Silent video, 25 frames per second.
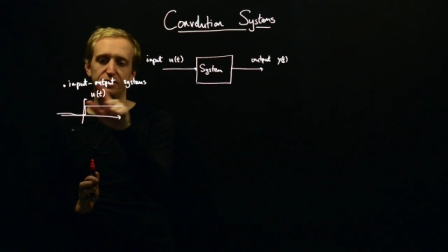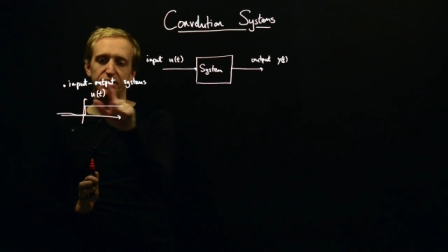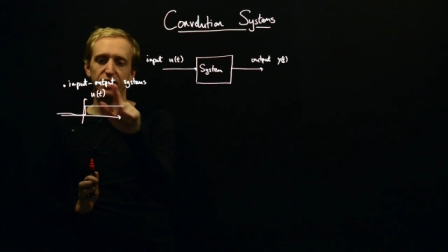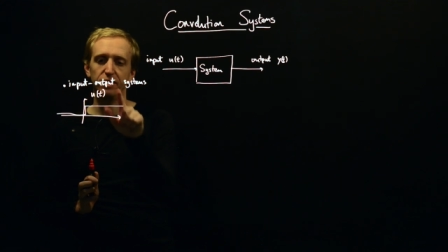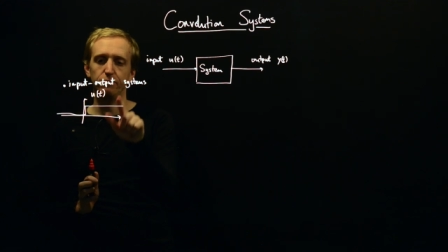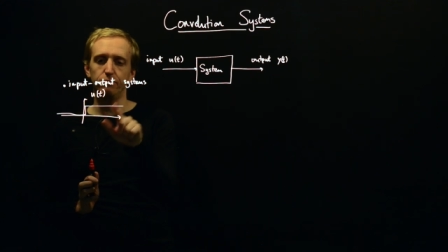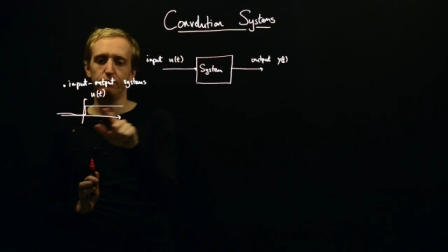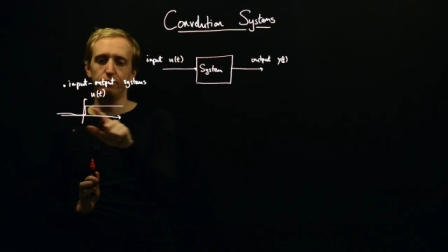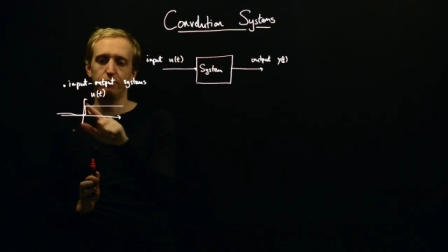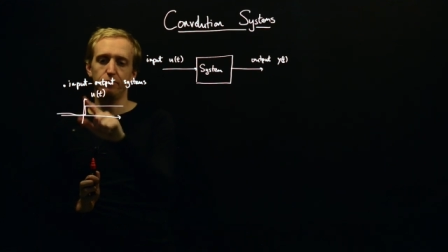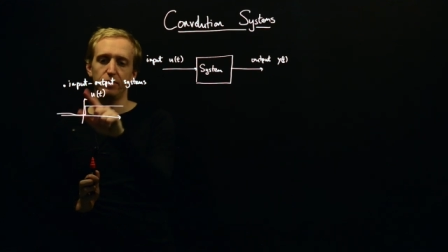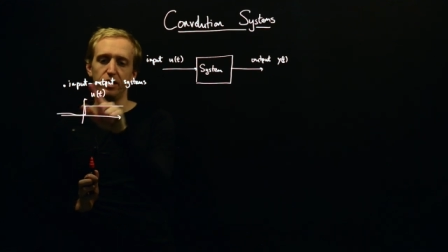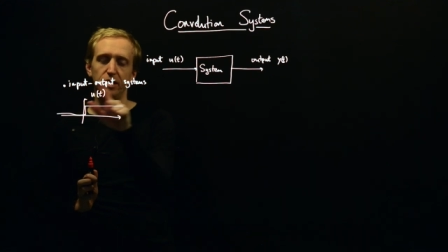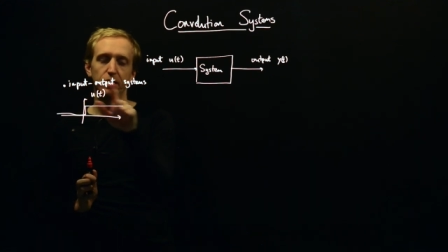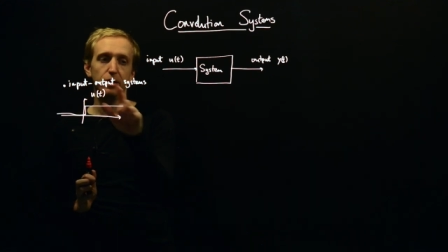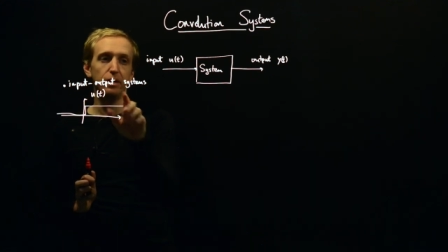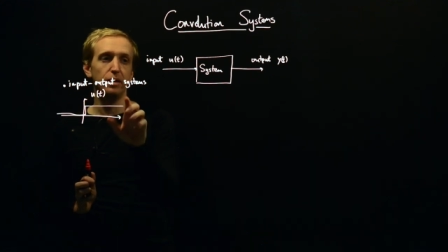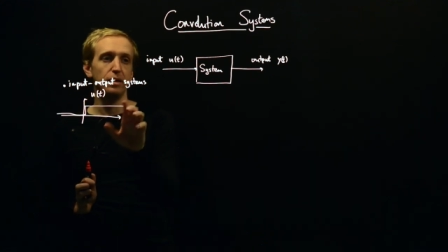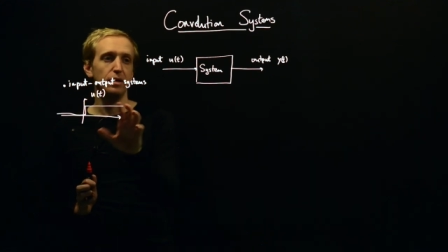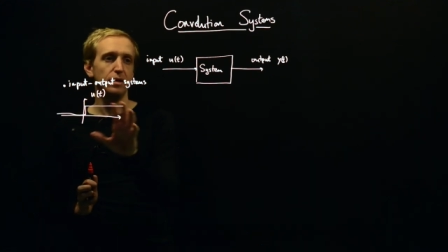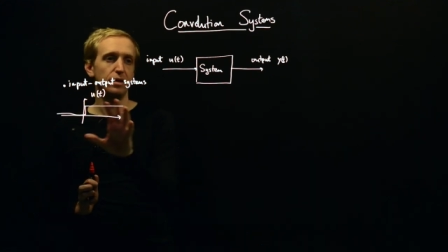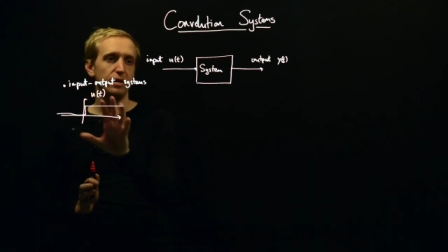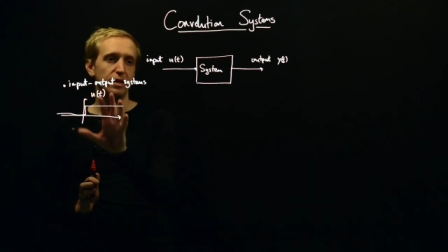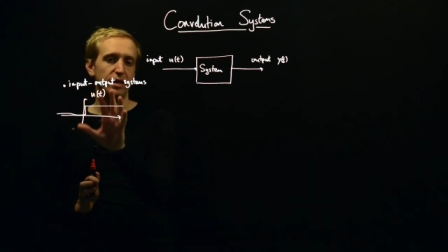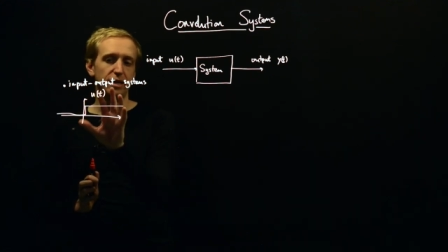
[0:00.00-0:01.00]
some
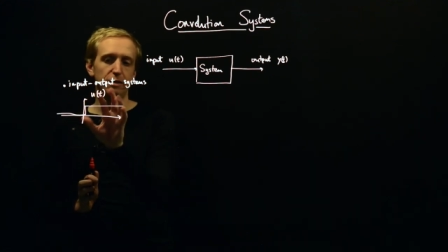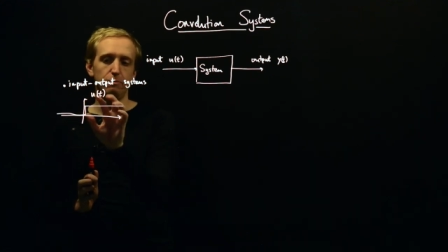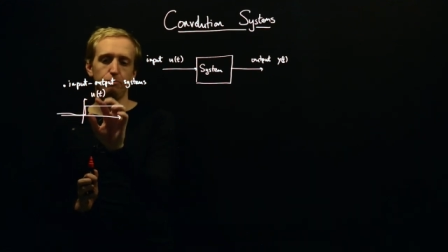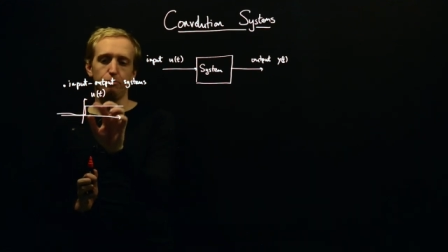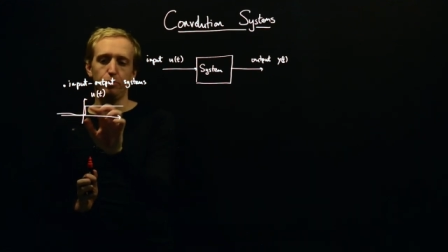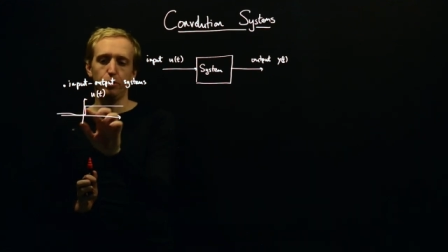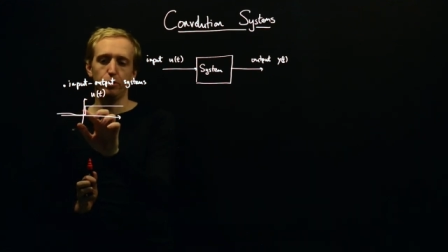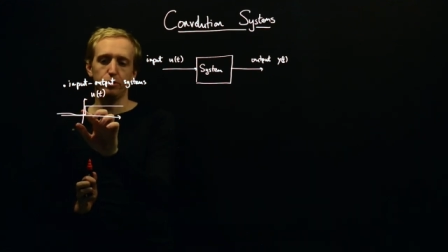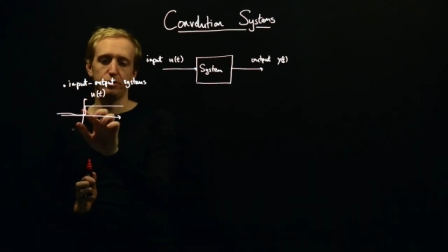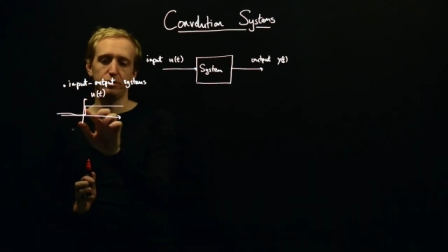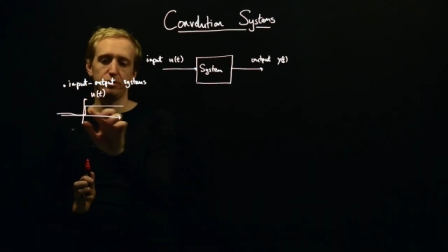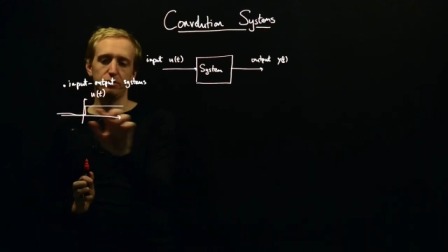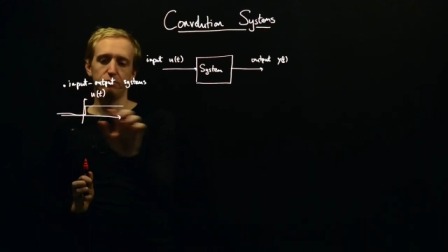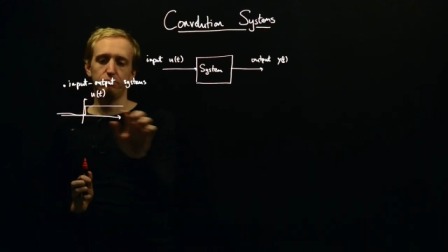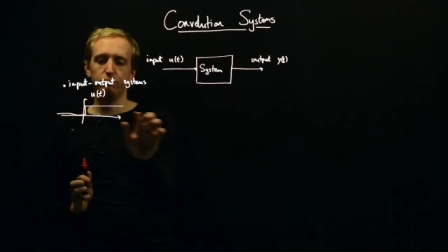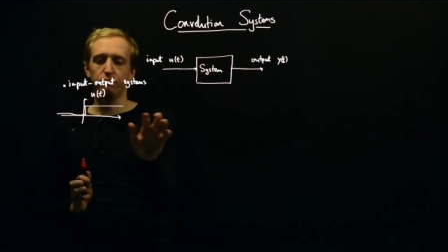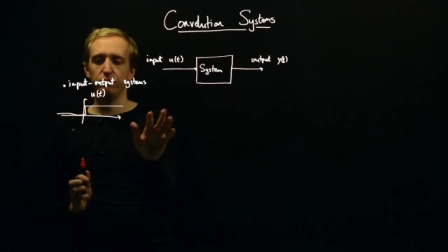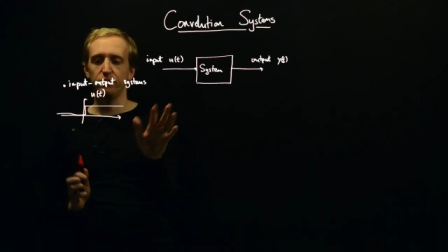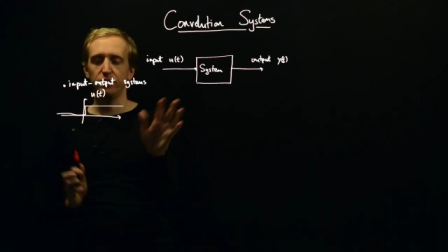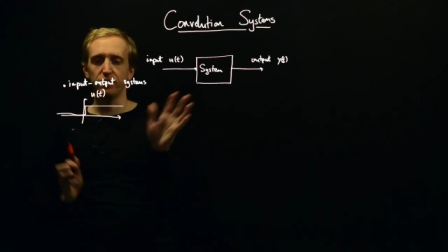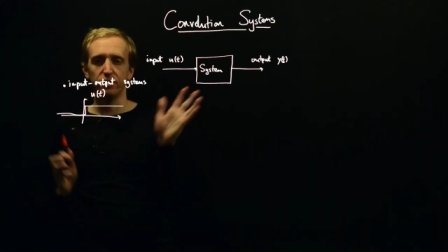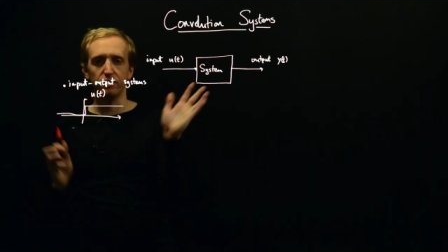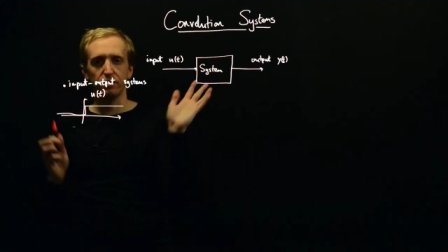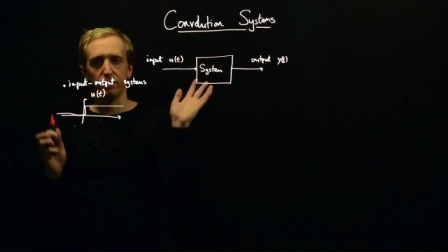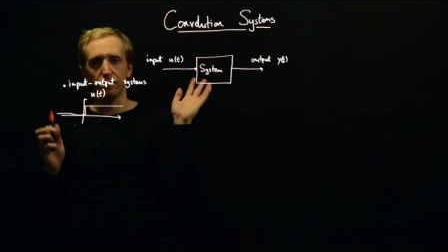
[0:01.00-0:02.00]
input.
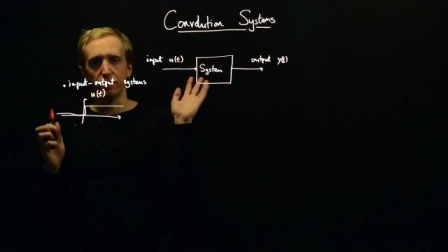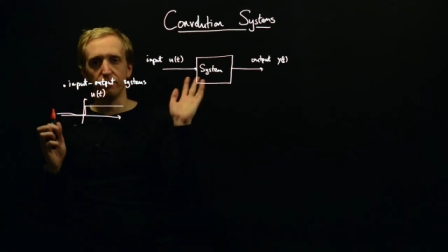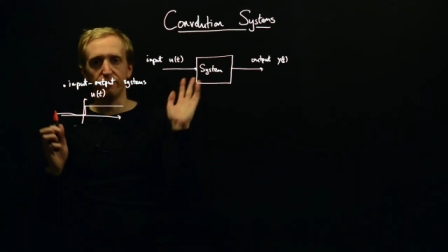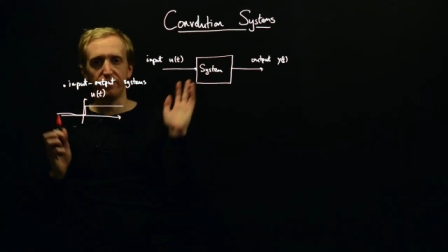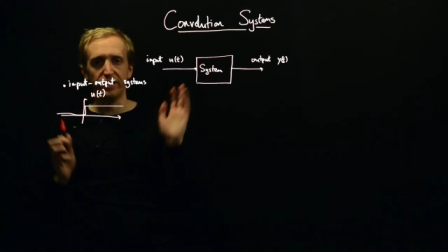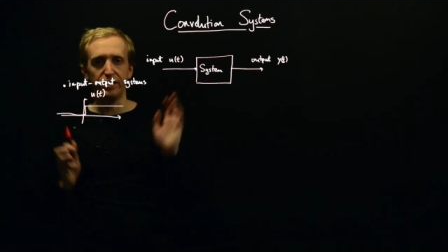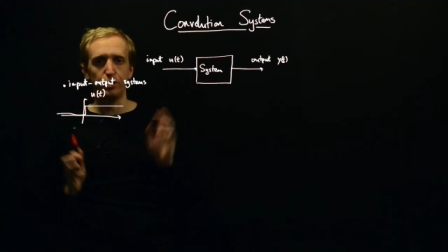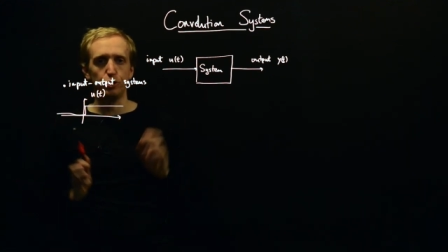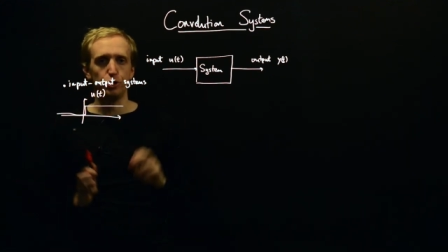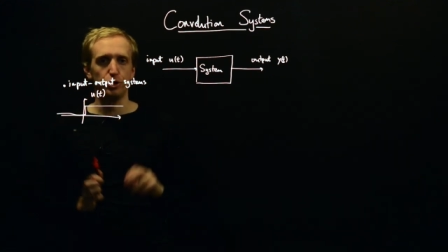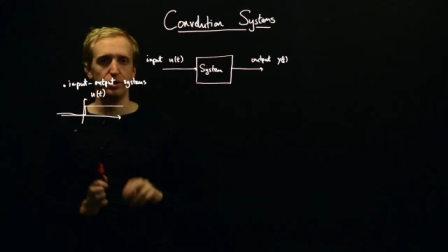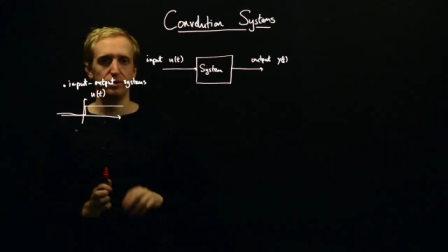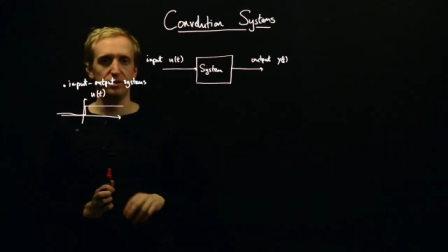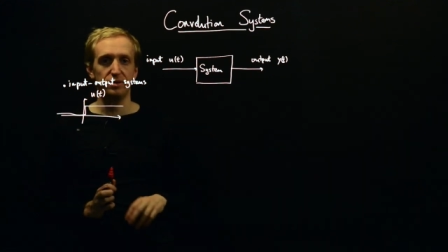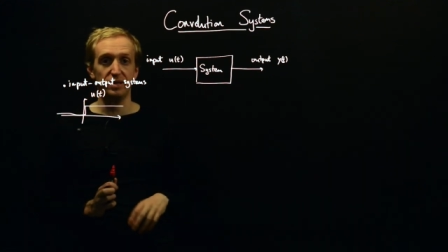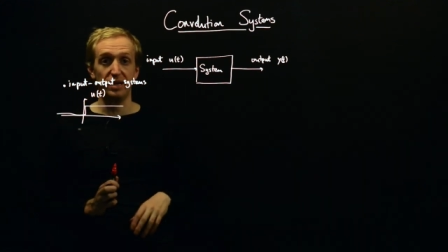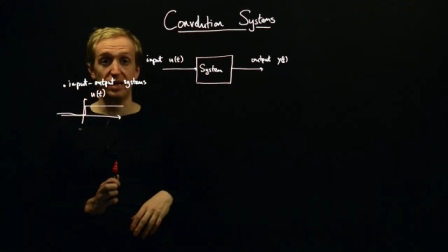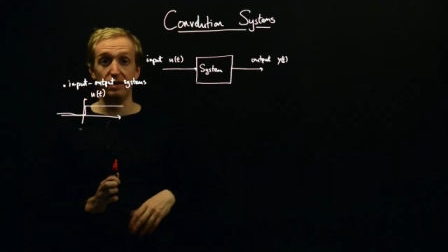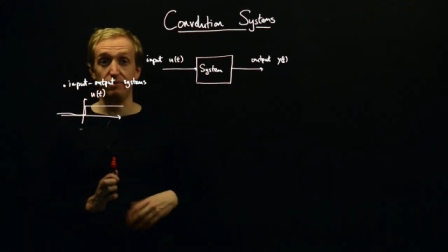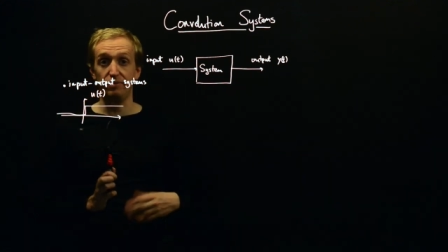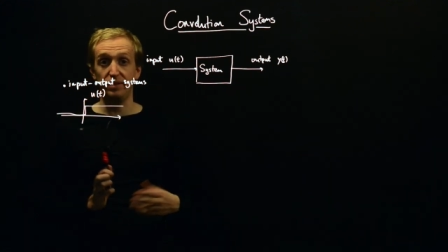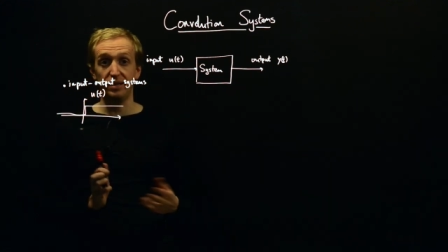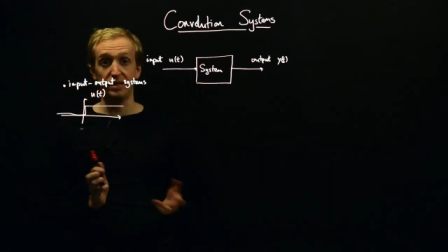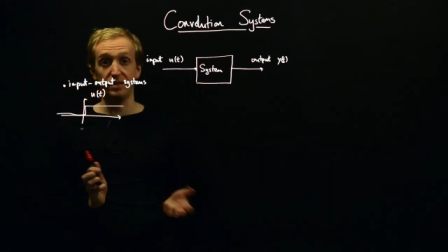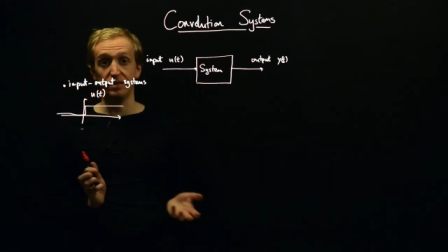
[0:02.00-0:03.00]
The convention to
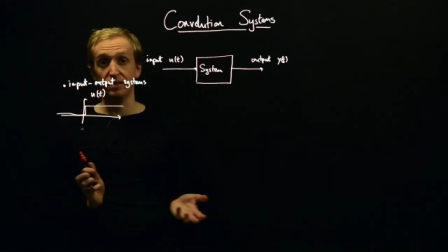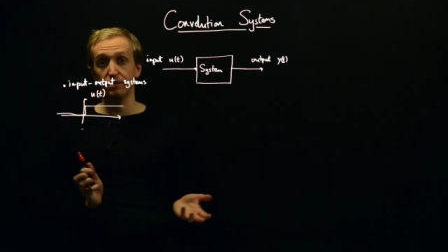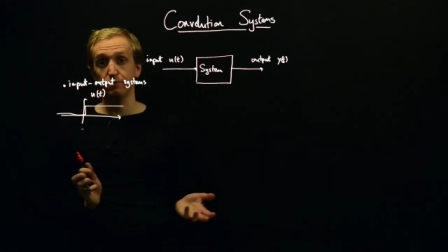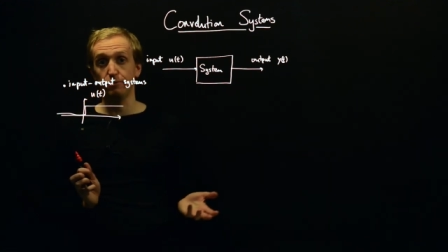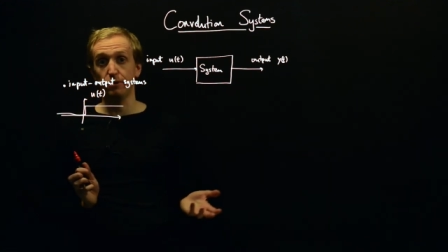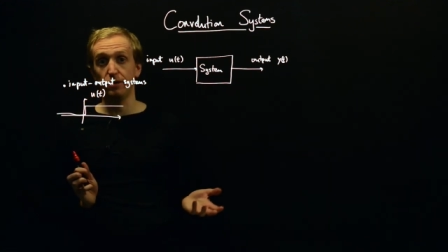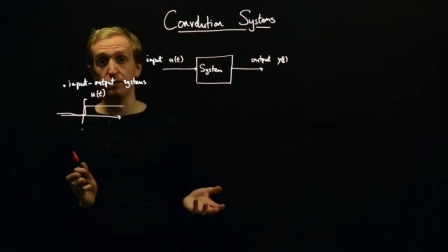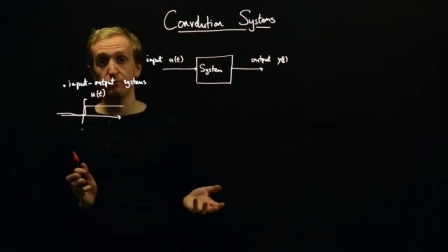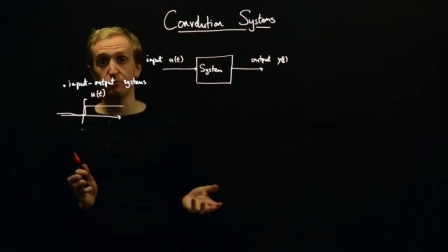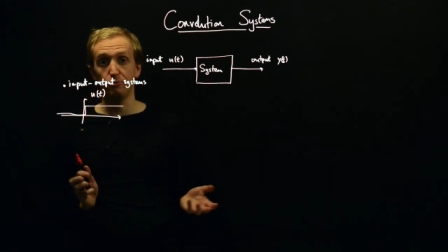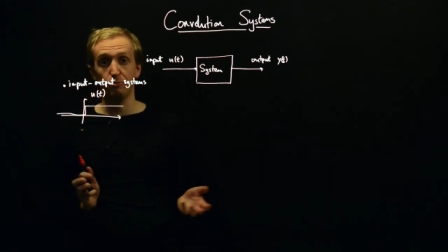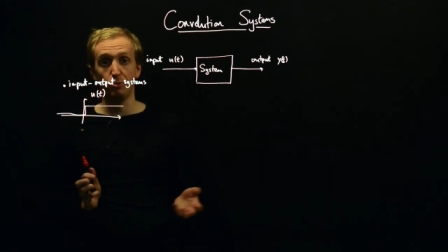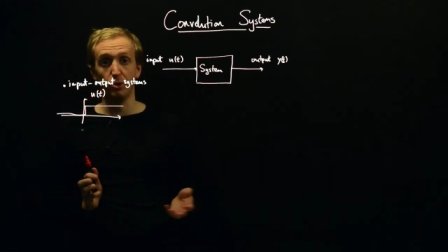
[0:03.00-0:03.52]
have things defined for